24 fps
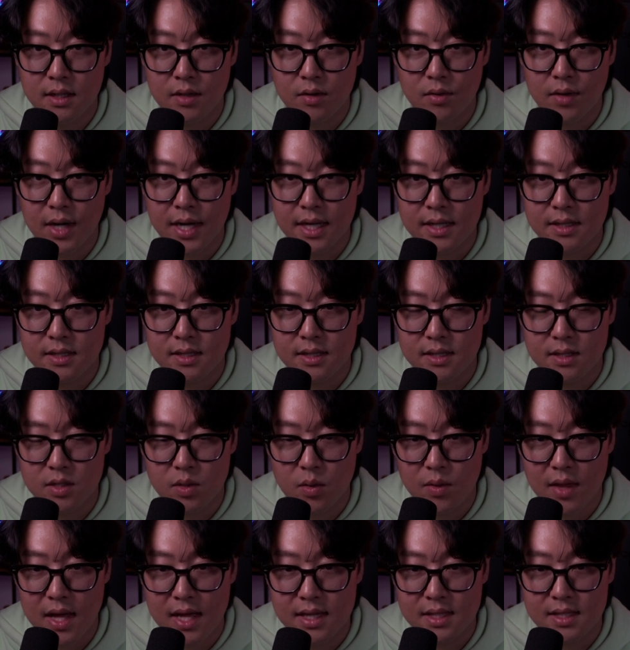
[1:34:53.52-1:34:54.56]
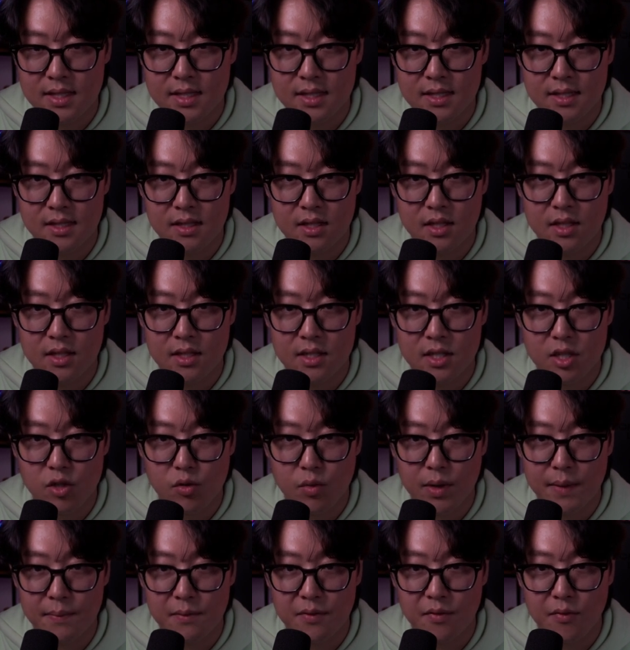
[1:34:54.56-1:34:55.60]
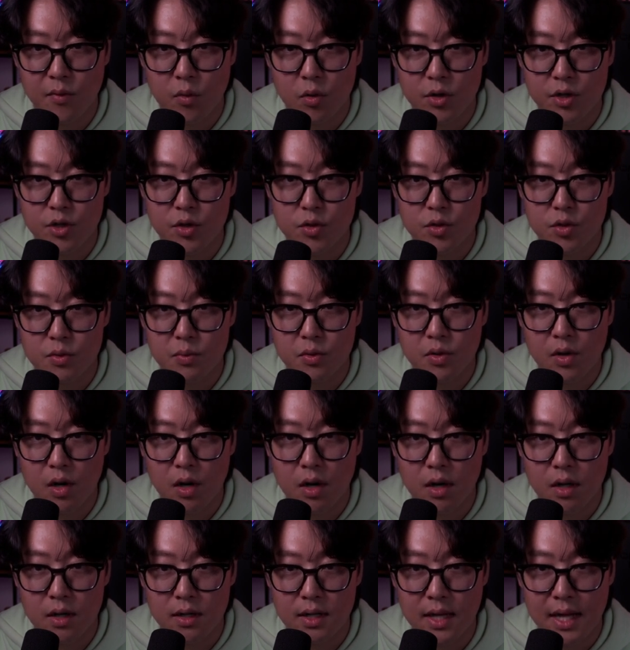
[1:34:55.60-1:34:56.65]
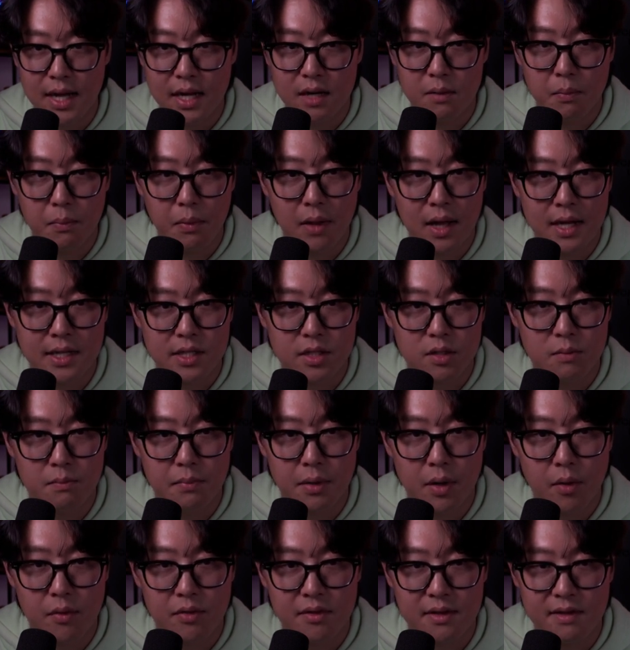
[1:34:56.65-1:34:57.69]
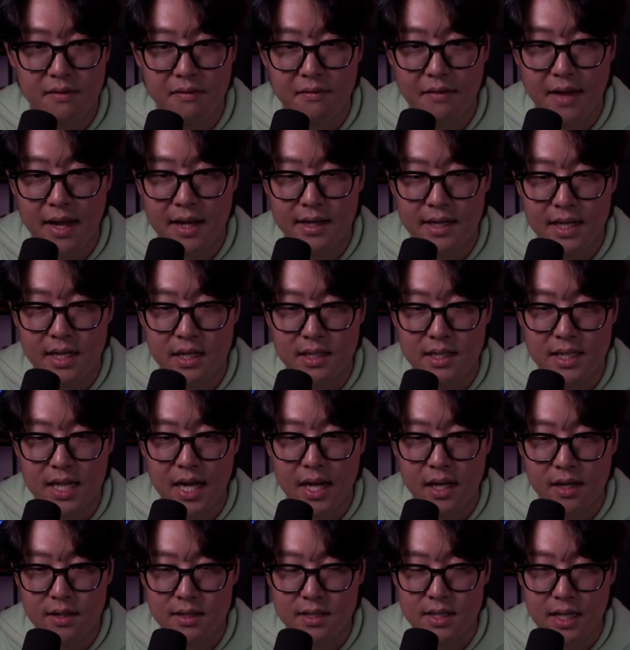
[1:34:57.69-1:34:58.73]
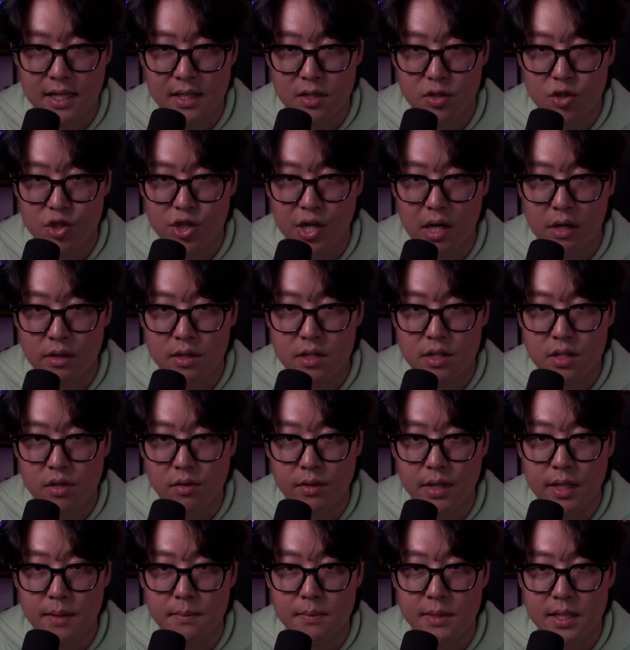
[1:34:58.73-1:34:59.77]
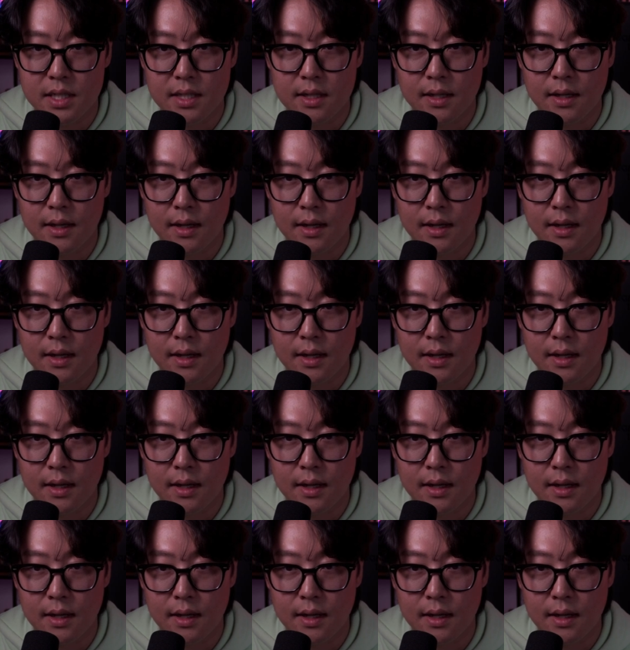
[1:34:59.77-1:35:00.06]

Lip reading: Right? So that's the script for usable card, and it applies to both defend and attack because they share the script.